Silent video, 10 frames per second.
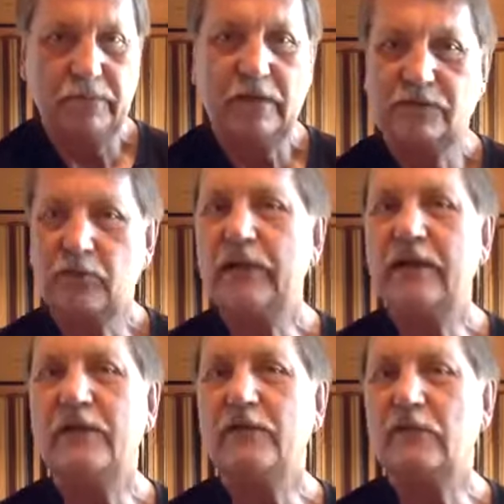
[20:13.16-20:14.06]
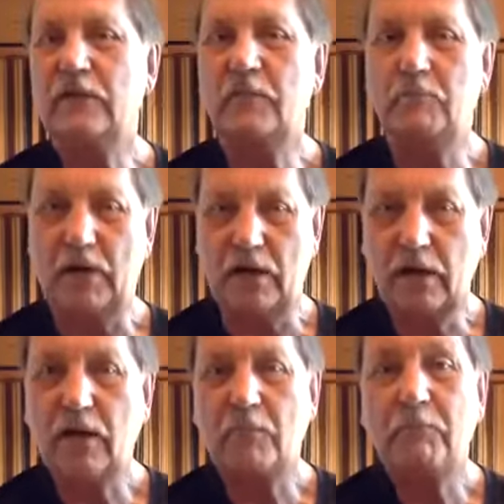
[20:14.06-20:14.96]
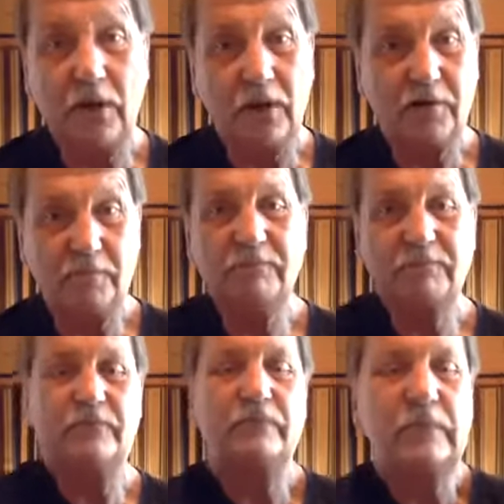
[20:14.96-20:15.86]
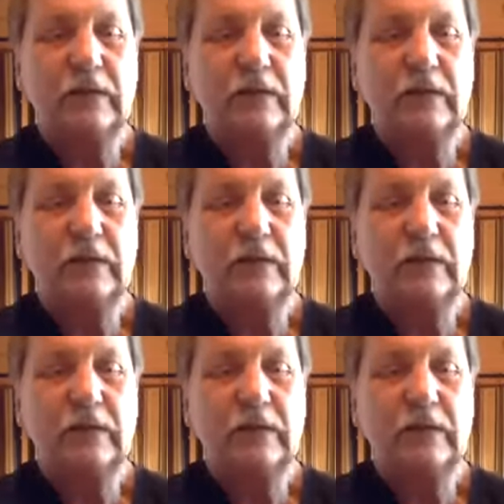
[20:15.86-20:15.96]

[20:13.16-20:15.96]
So we didn't hear the little ba-dum-bum.